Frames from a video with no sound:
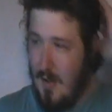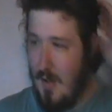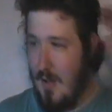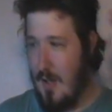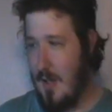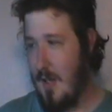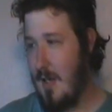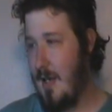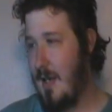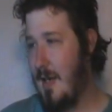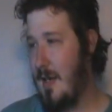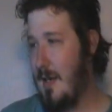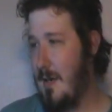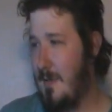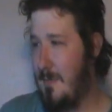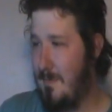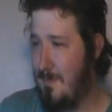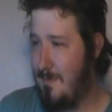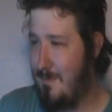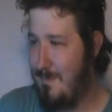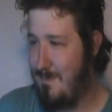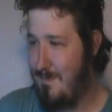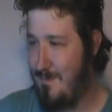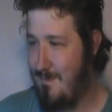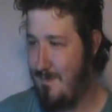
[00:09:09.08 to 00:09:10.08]

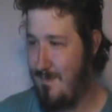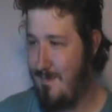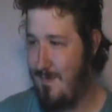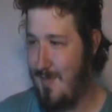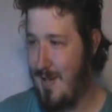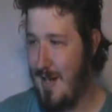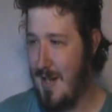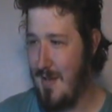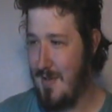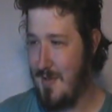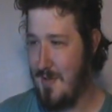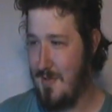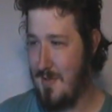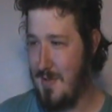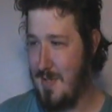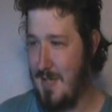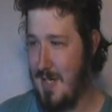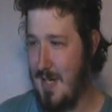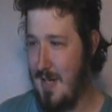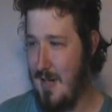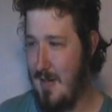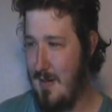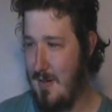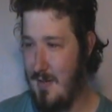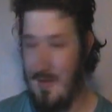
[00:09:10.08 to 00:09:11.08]
What else was
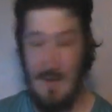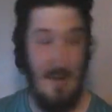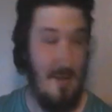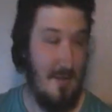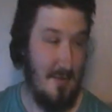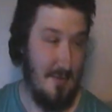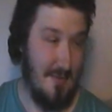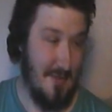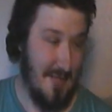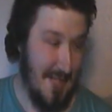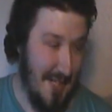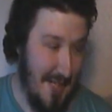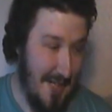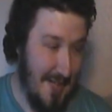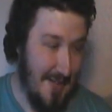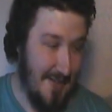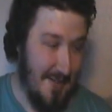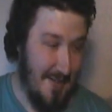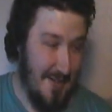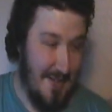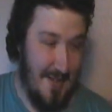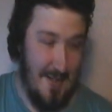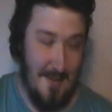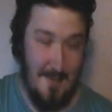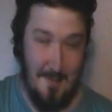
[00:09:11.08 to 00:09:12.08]
there? Oh
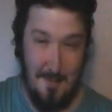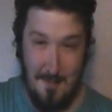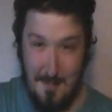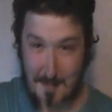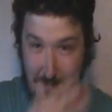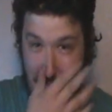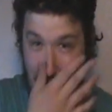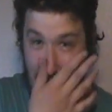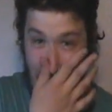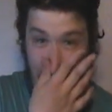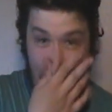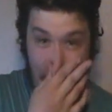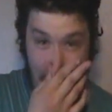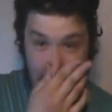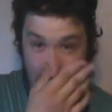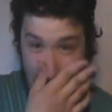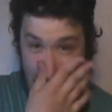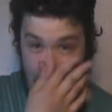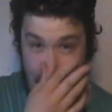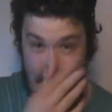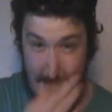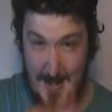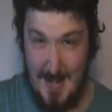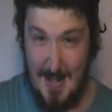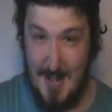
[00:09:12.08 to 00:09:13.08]
yeah, I'd
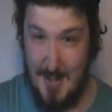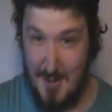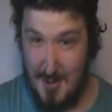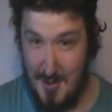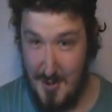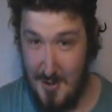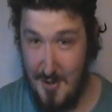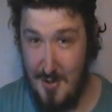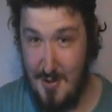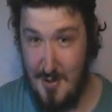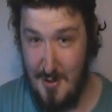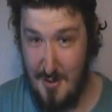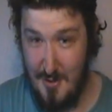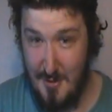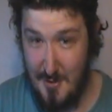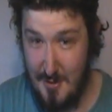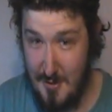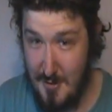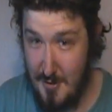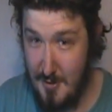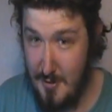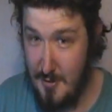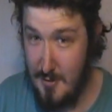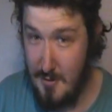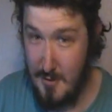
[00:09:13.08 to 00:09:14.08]
like to introduce you to
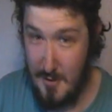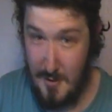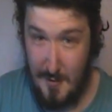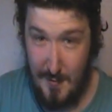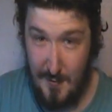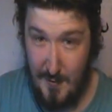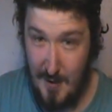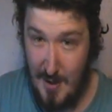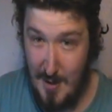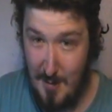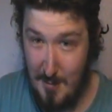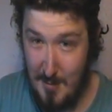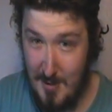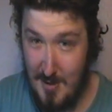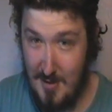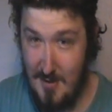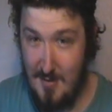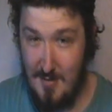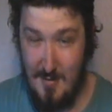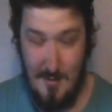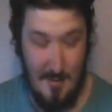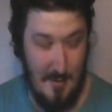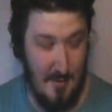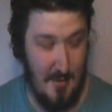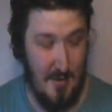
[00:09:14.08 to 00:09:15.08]
the newest family
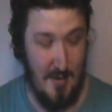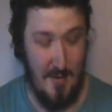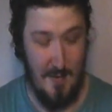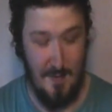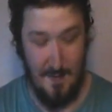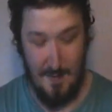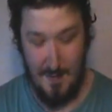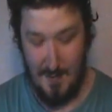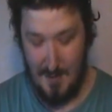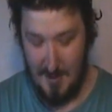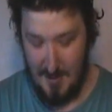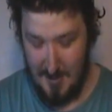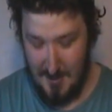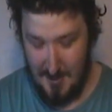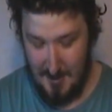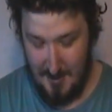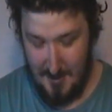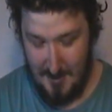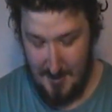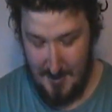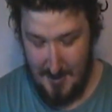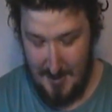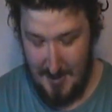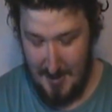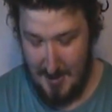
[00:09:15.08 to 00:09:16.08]
of the
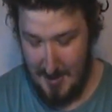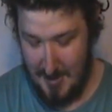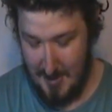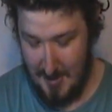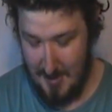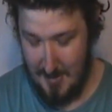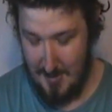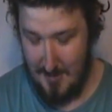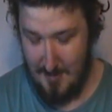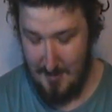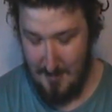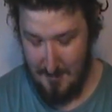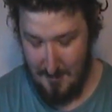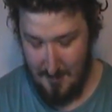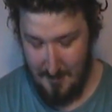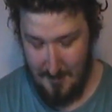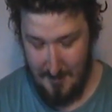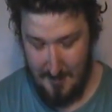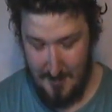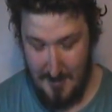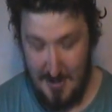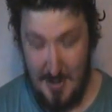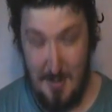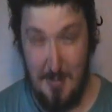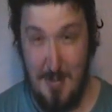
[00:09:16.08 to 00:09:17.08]

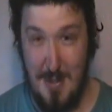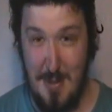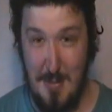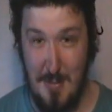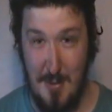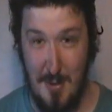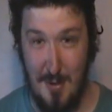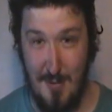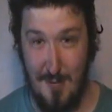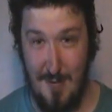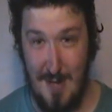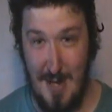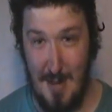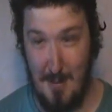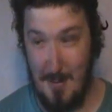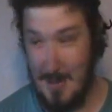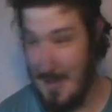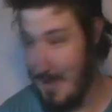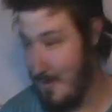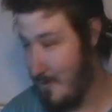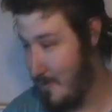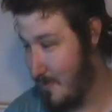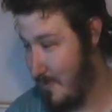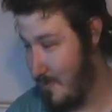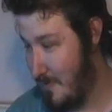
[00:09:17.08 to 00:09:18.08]
Amiibo
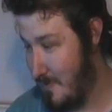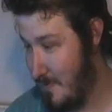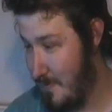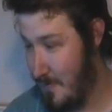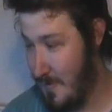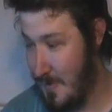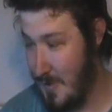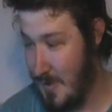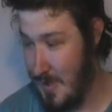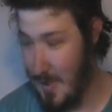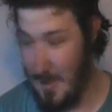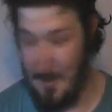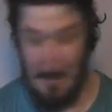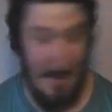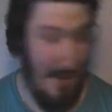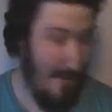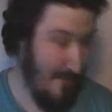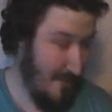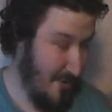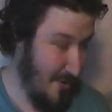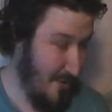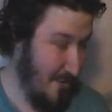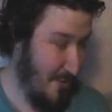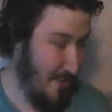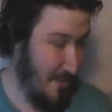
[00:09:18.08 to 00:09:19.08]
family.
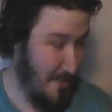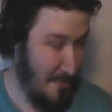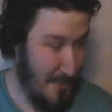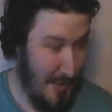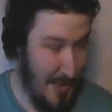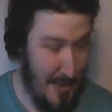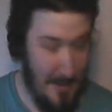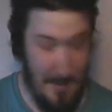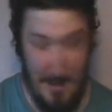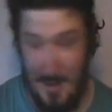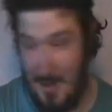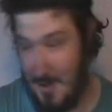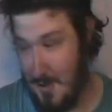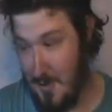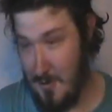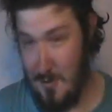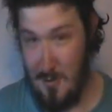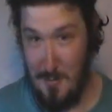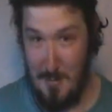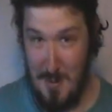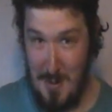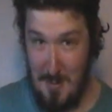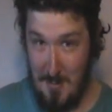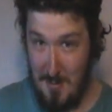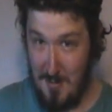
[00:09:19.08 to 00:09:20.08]
I've got all my other
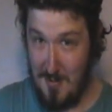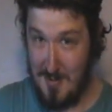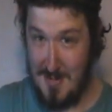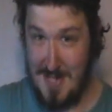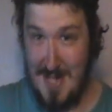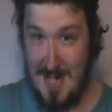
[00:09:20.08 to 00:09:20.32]
Amiibos